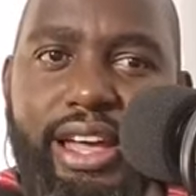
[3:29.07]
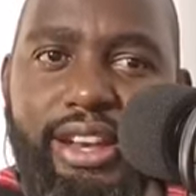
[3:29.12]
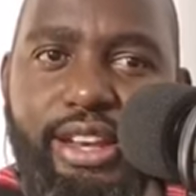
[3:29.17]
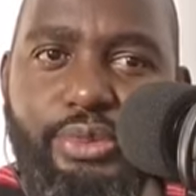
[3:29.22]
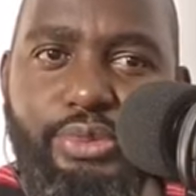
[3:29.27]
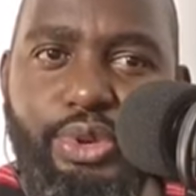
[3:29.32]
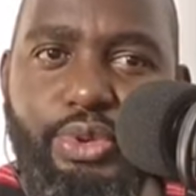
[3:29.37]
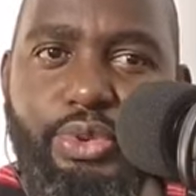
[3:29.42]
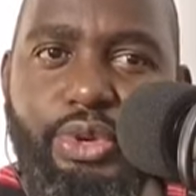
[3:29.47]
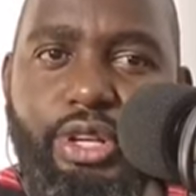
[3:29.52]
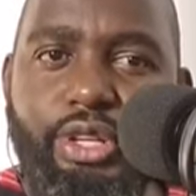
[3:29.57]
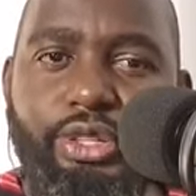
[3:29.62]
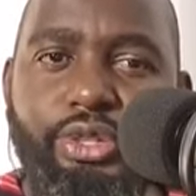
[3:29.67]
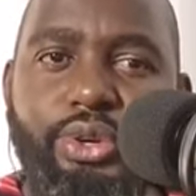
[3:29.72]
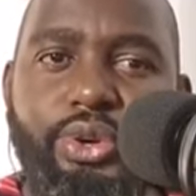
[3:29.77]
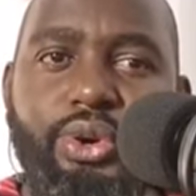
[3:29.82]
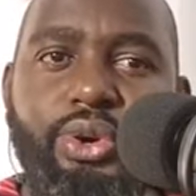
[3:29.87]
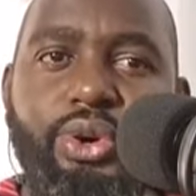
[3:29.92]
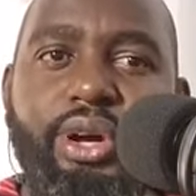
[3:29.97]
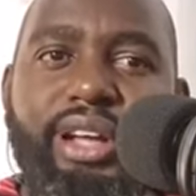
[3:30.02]
enemy will
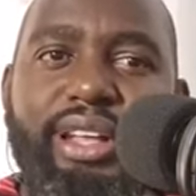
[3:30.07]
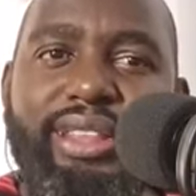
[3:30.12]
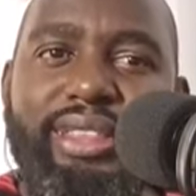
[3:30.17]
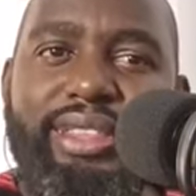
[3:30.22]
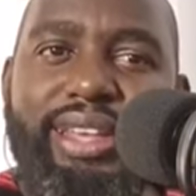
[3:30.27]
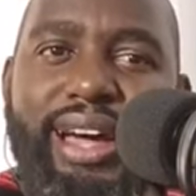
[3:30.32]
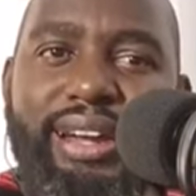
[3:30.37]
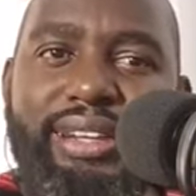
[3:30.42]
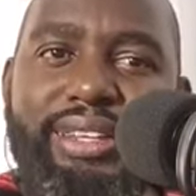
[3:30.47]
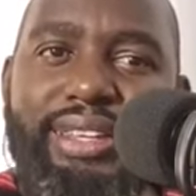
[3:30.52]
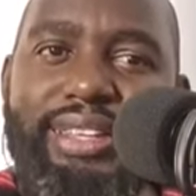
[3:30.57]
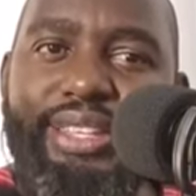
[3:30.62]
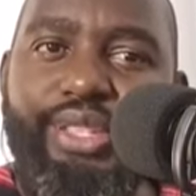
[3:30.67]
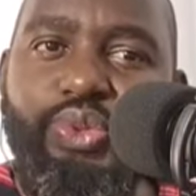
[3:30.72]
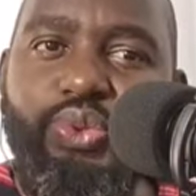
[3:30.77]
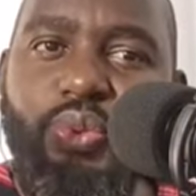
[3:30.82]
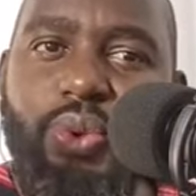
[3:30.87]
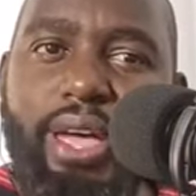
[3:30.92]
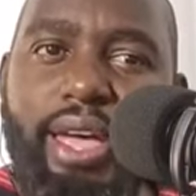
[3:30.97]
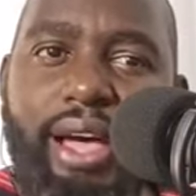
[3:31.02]
know that
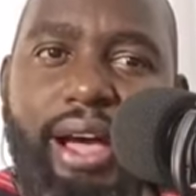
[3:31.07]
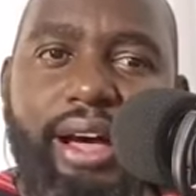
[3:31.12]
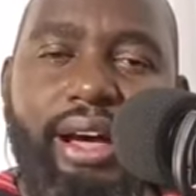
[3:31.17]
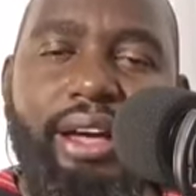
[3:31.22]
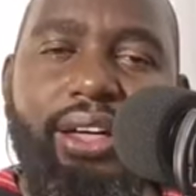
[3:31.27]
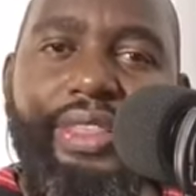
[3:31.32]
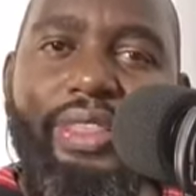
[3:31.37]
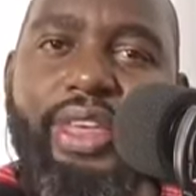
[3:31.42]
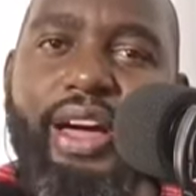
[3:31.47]
is where